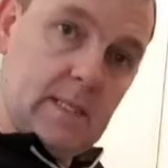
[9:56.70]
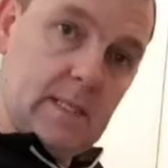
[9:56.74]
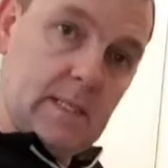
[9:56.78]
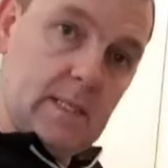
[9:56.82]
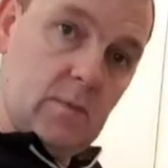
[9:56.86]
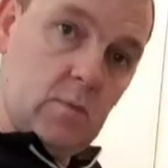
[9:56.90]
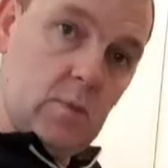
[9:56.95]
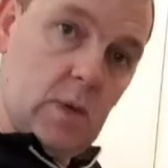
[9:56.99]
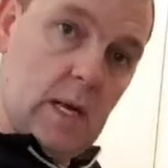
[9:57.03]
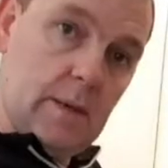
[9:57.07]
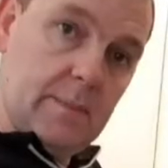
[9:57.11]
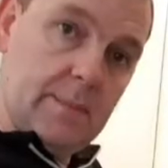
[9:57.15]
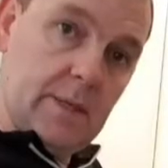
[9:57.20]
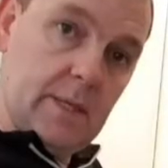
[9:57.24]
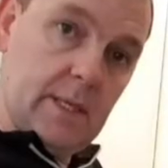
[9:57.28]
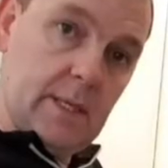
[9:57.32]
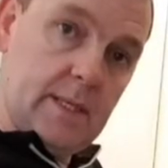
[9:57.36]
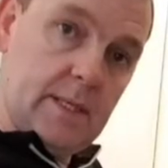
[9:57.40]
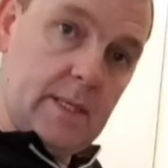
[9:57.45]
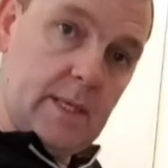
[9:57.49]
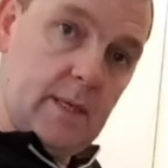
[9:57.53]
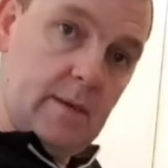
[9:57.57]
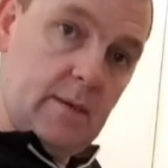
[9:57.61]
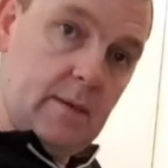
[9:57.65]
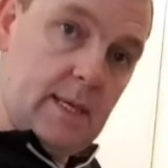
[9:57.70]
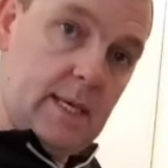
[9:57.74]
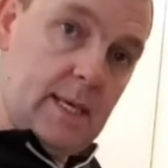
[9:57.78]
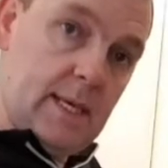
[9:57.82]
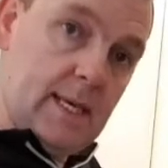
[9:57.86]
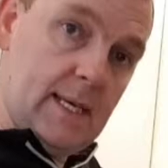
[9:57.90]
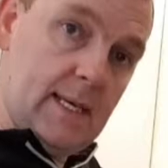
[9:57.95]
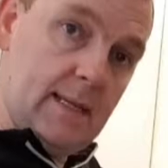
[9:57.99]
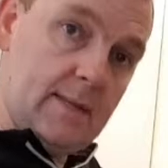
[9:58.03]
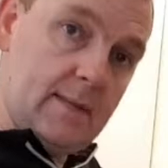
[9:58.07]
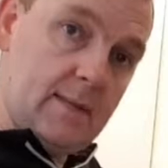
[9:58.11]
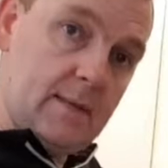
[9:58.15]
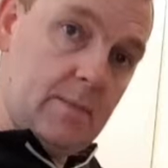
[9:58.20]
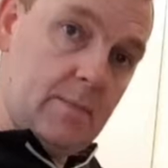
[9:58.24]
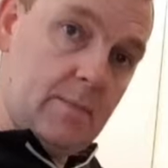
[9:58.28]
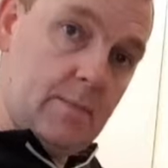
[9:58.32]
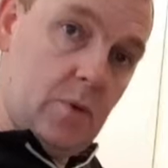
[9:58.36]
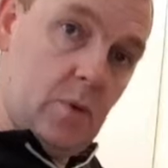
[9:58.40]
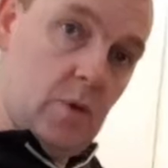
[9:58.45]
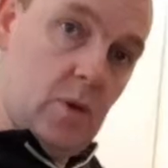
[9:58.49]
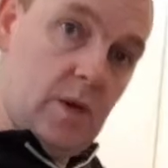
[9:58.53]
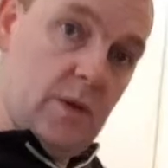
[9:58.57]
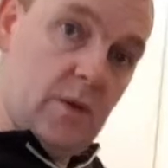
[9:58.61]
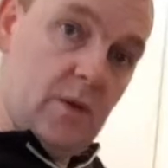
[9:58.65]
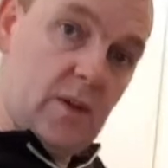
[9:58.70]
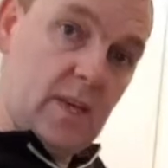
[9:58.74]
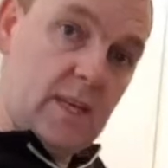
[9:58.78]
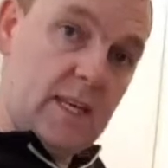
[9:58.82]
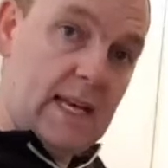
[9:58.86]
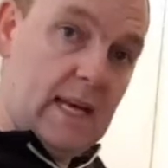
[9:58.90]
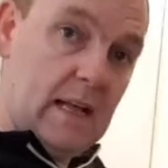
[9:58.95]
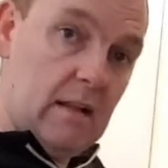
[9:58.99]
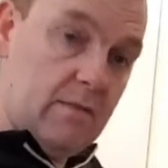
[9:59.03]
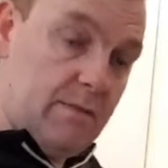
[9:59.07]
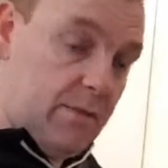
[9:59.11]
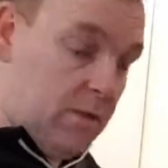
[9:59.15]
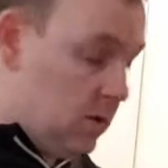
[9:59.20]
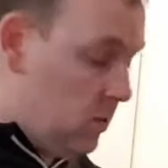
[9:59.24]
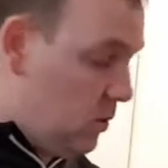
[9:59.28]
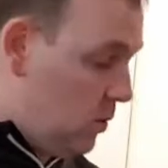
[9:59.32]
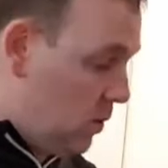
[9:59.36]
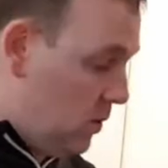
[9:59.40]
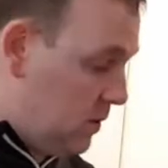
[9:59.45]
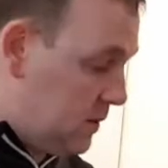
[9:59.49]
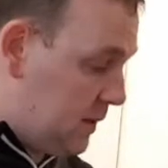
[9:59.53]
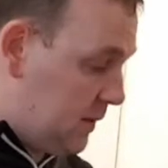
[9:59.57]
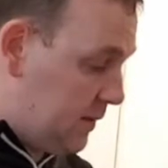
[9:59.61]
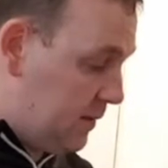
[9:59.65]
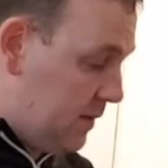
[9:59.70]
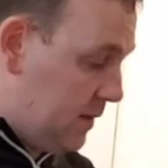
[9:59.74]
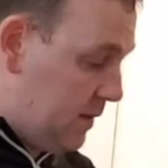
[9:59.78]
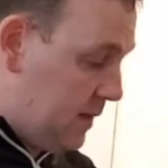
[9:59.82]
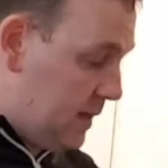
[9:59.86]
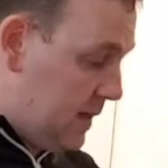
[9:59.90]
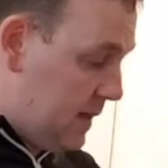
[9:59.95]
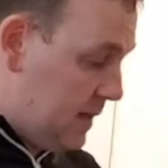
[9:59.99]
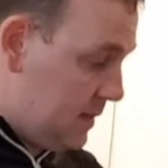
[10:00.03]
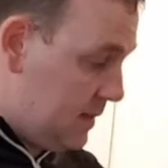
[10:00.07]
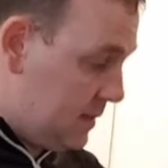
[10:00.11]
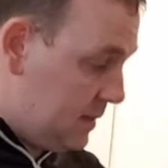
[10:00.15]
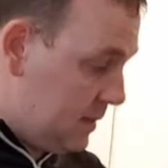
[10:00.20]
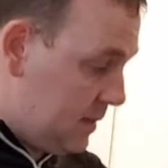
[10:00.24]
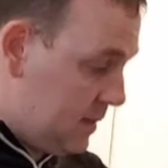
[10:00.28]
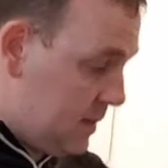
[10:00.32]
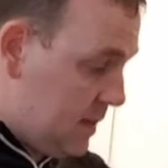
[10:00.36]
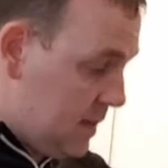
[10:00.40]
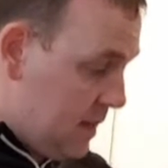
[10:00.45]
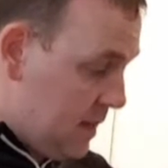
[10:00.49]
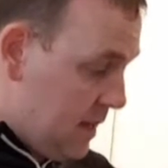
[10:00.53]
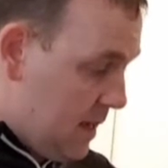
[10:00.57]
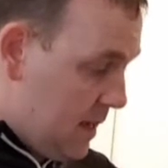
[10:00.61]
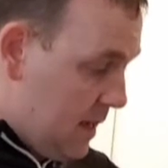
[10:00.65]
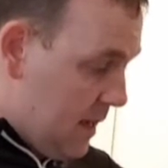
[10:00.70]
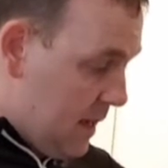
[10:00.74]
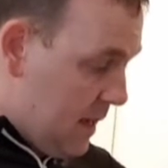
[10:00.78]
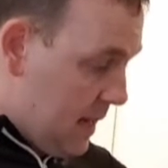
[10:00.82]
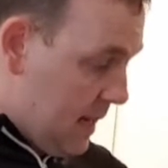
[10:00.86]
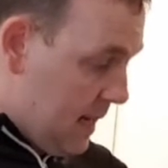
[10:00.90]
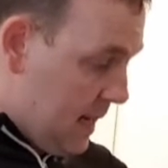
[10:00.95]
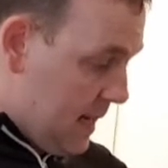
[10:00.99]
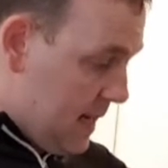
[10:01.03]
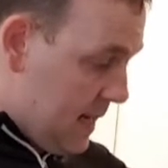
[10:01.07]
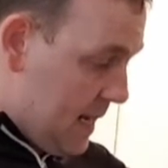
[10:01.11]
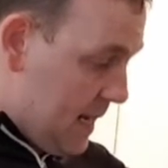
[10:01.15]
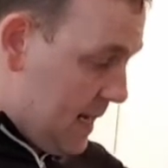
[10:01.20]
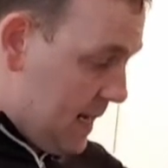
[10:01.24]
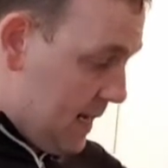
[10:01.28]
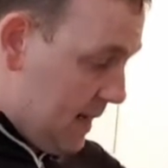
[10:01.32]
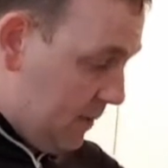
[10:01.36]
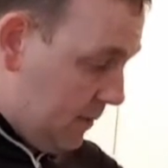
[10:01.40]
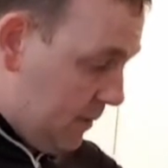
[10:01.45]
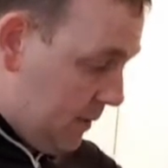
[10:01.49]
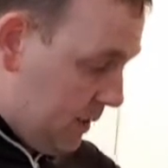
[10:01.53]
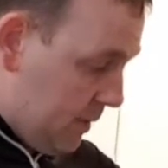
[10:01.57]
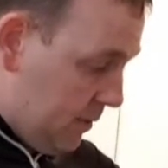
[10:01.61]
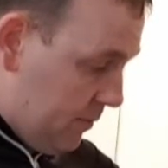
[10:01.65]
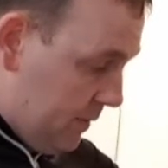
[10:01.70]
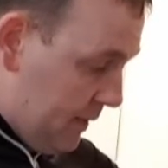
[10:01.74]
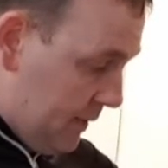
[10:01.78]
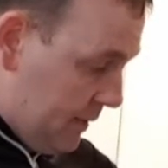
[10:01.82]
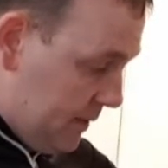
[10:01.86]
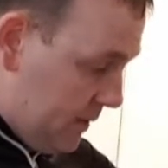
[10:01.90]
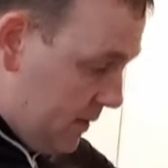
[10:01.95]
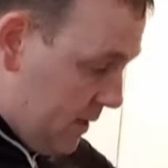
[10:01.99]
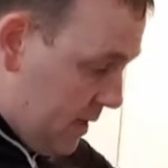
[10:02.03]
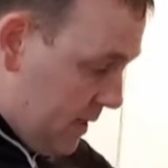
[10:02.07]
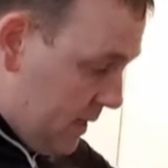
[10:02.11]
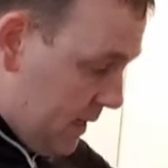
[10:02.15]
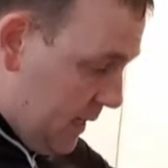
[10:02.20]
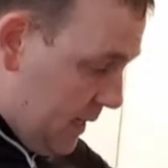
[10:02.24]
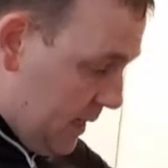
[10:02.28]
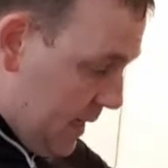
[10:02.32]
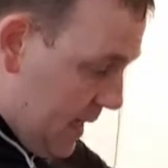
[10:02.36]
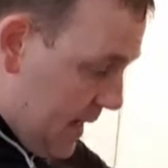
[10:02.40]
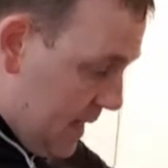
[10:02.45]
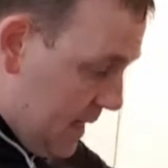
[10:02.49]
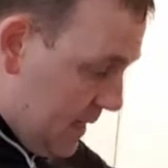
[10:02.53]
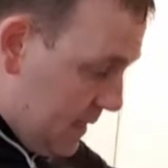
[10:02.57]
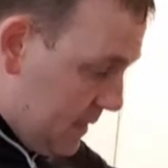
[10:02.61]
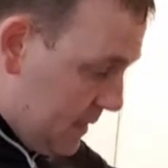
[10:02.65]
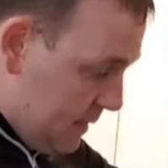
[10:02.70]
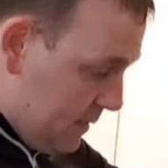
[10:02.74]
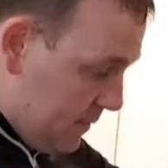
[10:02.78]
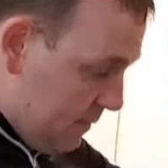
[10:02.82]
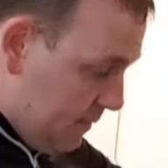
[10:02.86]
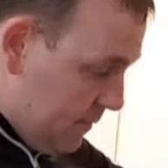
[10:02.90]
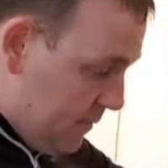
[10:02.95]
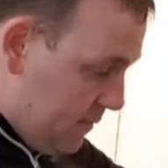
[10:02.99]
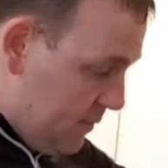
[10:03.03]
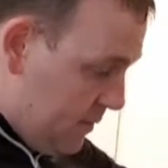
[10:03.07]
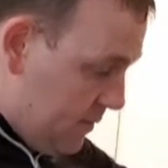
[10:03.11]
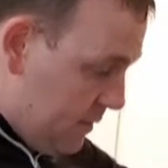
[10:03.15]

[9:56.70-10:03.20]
So what I'm going to do is put another kettle full of water through this, and then I'm going to recirculate for